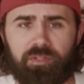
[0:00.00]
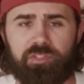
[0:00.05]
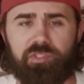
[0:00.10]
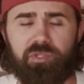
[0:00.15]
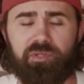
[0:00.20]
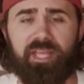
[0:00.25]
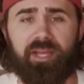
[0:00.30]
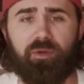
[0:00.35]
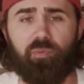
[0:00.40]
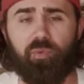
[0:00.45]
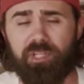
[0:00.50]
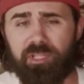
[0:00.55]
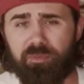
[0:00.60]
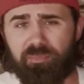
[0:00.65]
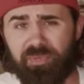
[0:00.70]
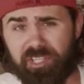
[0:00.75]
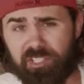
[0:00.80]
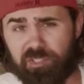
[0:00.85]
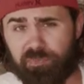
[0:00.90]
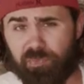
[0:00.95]
So yeah, one of the
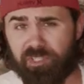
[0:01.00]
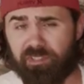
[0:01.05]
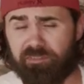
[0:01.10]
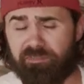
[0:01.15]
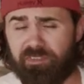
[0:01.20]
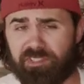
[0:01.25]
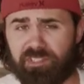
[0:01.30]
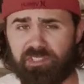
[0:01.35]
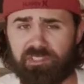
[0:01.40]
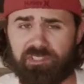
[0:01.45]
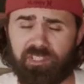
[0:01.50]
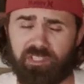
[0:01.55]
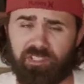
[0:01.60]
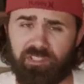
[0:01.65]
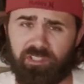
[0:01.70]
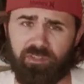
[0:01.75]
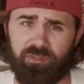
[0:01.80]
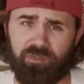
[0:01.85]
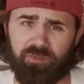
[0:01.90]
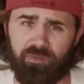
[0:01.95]
biggest benefits is that
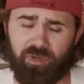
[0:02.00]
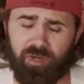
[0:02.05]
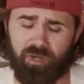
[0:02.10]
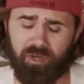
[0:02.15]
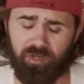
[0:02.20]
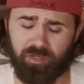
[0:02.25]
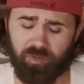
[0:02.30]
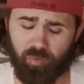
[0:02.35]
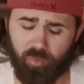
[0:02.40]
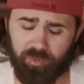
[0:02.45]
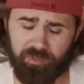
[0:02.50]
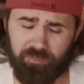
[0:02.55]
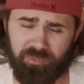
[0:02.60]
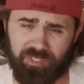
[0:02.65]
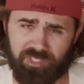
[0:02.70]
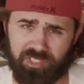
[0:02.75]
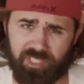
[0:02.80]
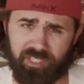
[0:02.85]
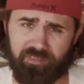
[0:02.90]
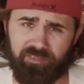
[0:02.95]
you are going to be
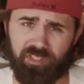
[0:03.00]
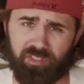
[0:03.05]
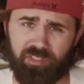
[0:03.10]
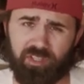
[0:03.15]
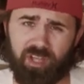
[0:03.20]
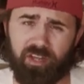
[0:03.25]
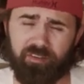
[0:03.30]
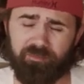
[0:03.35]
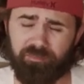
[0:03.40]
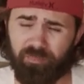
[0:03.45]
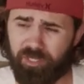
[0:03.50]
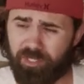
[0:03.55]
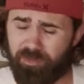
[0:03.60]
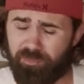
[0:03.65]
saving a lot of money